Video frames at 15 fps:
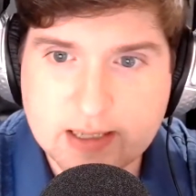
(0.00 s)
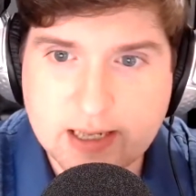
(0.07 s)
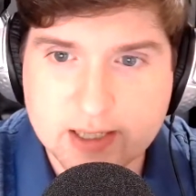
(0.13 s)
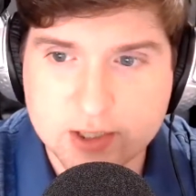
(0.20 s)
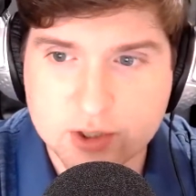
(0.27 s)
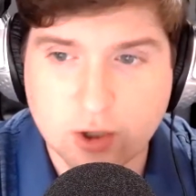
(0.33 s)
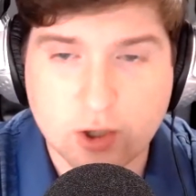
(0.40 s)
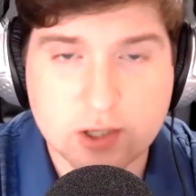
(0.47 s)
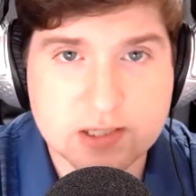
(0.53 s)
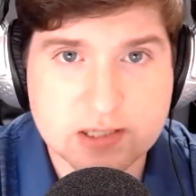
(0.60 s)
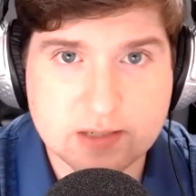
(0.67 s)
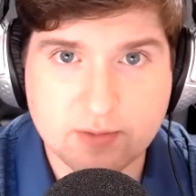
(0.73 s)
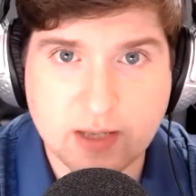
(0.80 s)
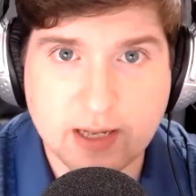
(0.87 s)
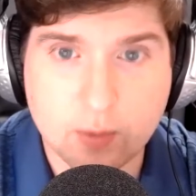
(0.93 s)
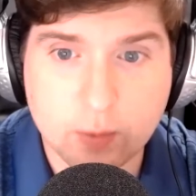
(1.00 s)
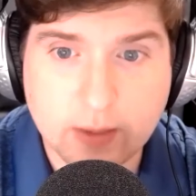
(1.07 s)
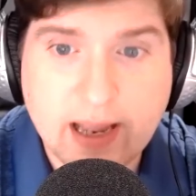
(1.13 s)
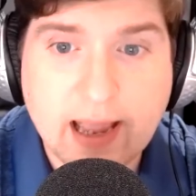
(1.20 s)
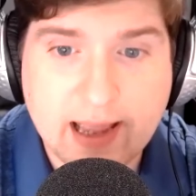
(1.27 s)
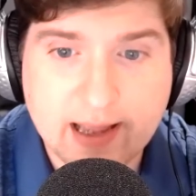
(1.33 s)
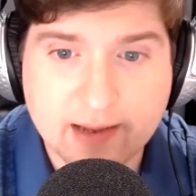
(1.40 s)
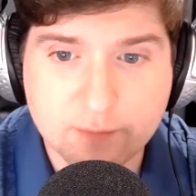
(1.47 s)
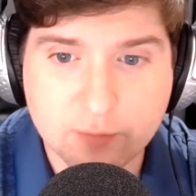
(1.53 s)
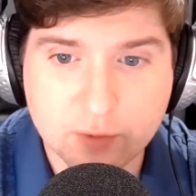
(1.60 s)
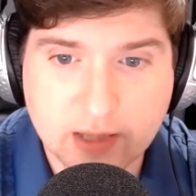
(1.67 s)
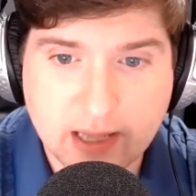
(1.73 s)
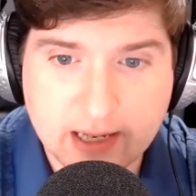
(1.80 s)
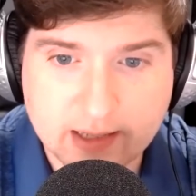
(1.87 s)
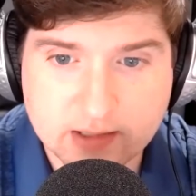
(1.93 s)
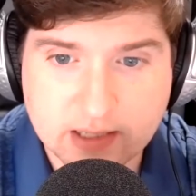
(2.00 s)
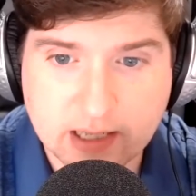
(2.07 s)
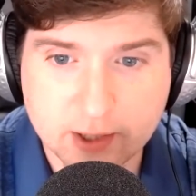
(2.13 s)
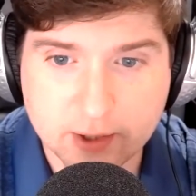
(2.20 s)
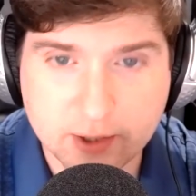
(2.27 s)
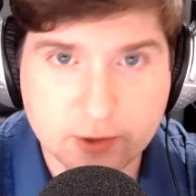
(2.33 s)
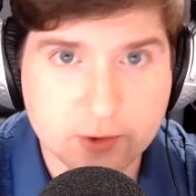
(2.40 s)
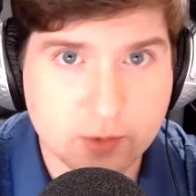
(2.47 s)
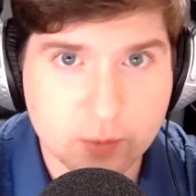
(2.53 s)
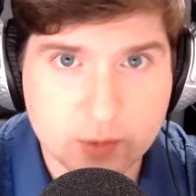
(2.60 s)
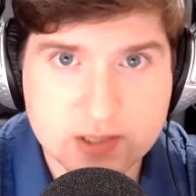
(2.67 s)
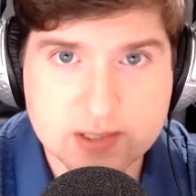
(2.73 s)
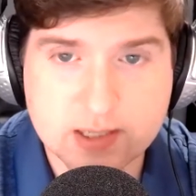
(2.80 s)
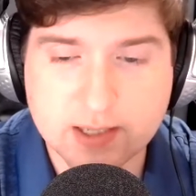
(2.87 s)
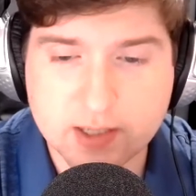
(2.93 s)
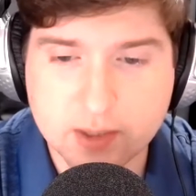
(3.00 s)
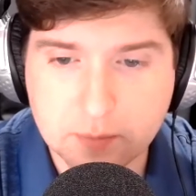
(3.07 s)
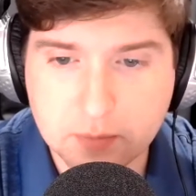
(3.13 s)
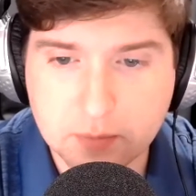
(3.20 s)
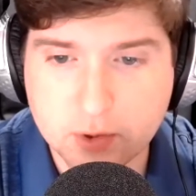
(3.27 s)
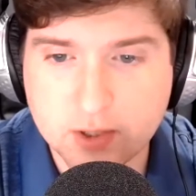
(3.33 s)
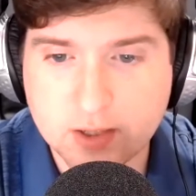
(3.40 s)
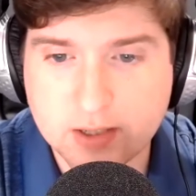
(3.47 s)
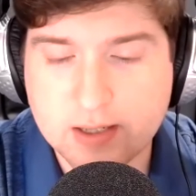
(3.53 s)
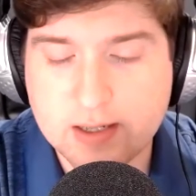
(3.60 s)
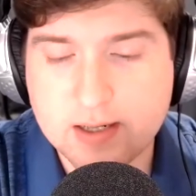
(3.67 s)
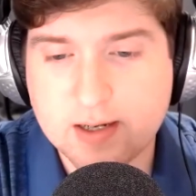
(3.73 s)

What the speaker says: exhaustive like we had for that entire year that we studied the book.